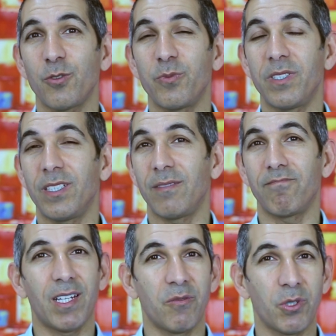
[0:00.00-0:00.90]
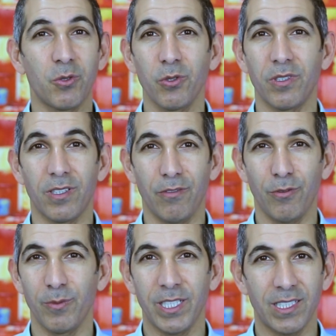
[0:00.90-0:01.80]
to be a recruiter
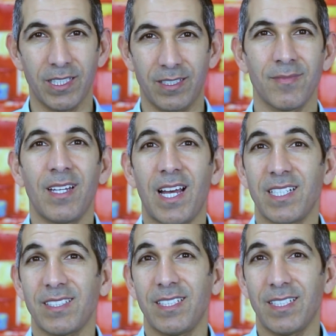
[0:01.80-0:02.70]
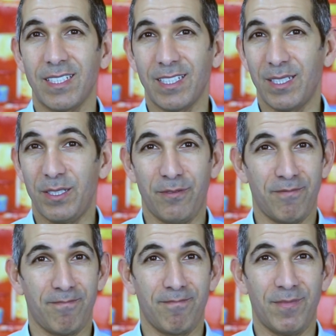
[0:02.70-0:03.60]
from LinkedIn, asking if
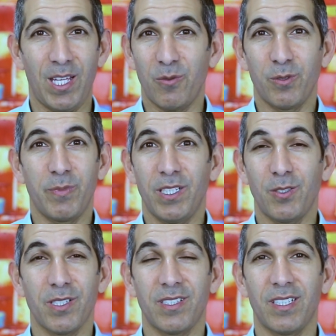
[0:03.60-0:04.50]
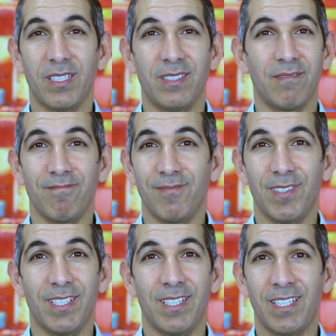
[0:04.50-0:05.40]
they would be interested
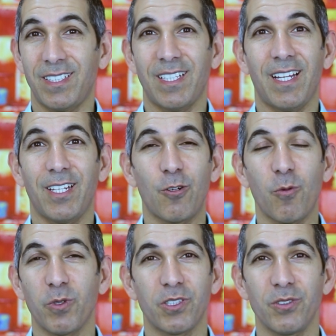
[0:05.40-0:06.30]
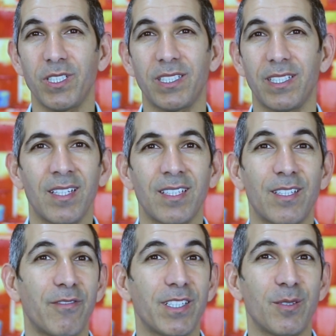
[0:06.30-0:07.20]
in an exciting opportunity.
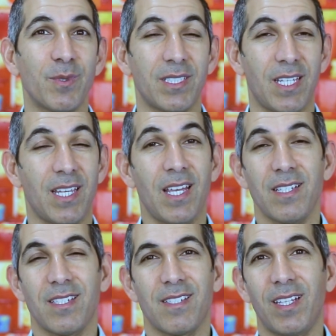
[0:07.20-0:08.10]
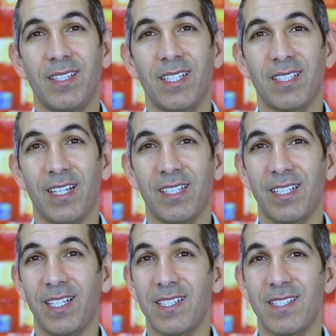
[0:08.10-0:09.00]
The victim may say yes, and the attacker
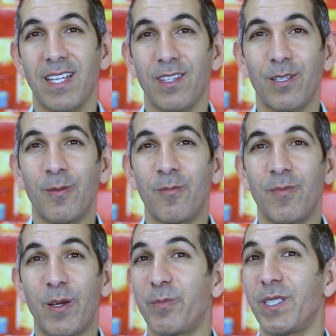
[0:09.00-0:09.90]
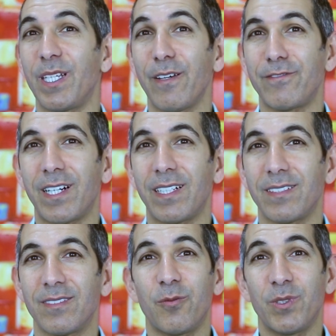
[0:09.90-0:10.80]
can send them a PDF
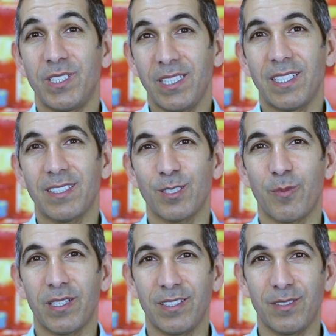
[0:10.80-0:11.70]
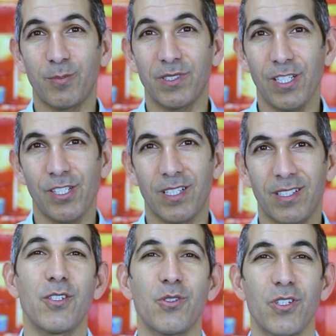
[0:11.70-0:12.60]
file with details about this position.
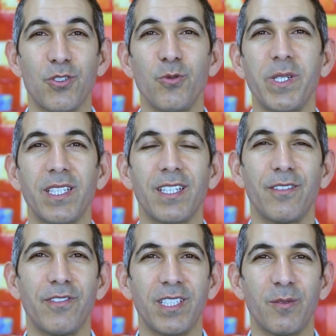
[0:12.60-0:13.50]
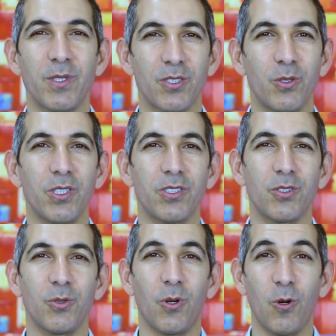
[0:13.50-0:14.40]
So assuming that the victim is going
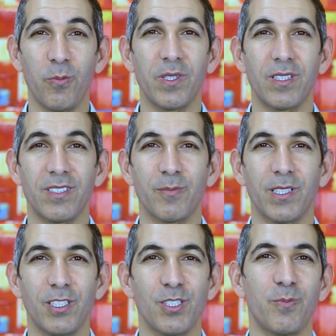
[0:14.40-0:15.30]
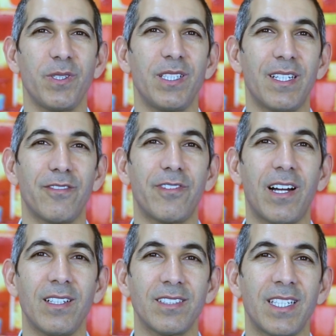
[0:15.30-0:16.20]
to open this malicious PDF
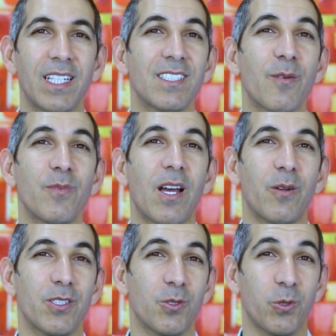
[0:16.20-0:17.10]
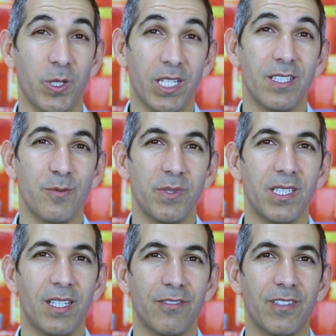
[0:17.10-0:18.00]
file, the next step now is to create this
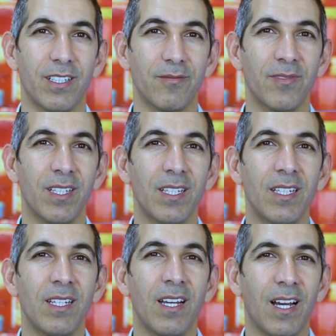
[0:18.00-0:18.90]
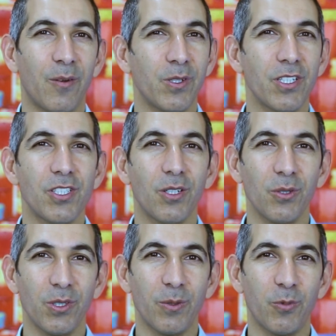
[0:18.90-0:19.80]
PDF file. I want to show
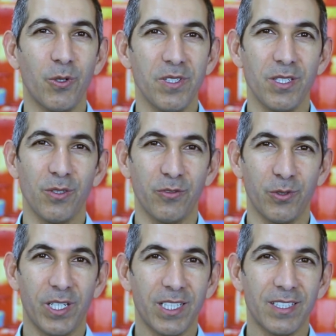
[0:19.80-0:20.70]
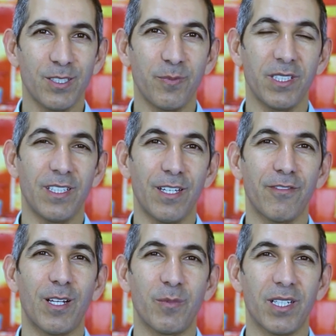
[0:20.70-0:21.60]
you the process of creating this PDF
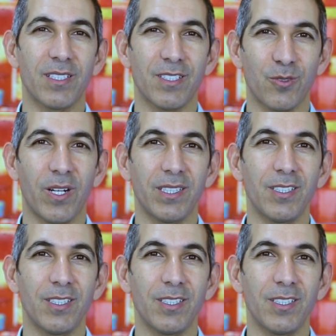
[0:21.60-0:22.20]
file because it's quite